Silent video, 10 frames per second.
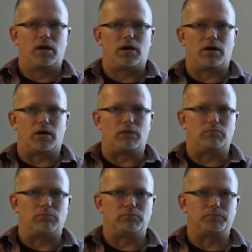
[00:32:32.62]

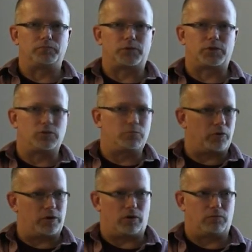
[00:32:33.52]
Um,
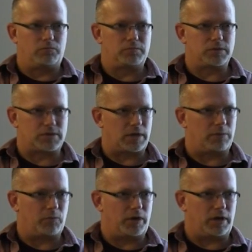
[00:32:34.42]
2.0, the
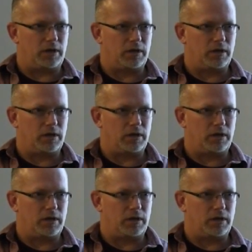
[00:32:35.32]
same way.